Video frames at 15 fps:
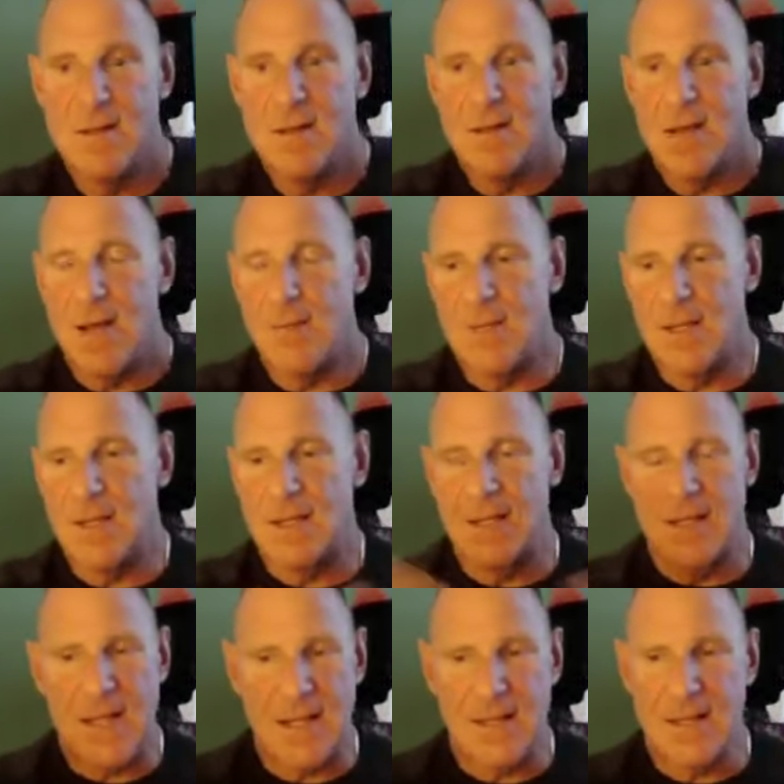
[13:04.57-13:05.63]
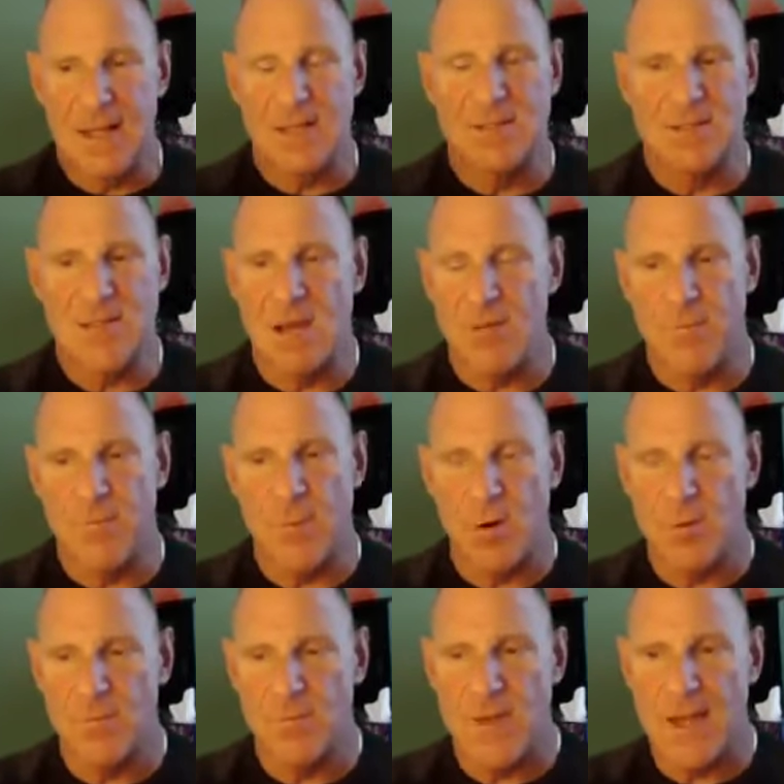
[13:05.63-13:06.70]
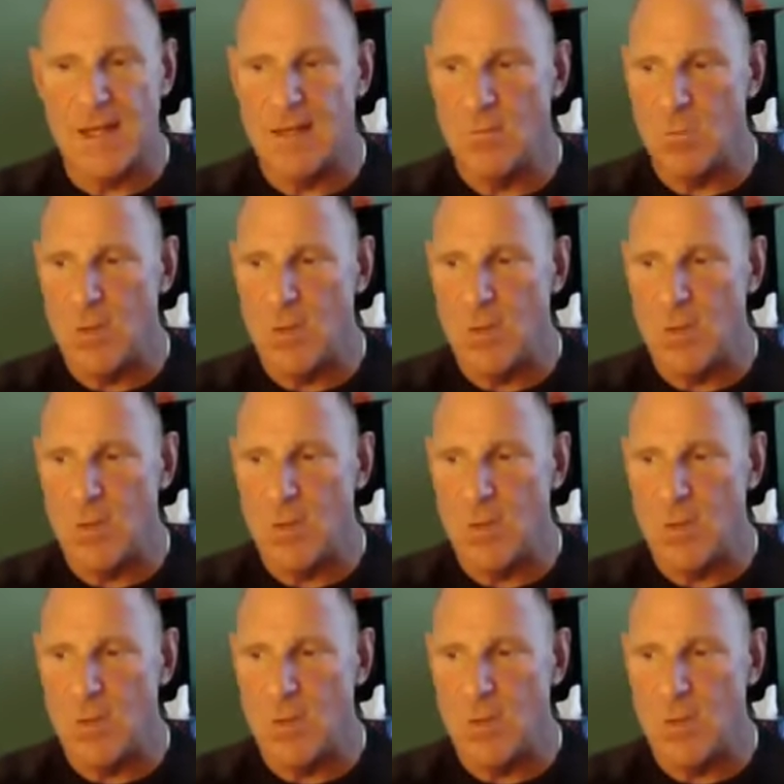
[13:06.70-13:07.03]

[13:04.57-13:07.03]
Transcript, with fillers: I mean, they, are self motivated.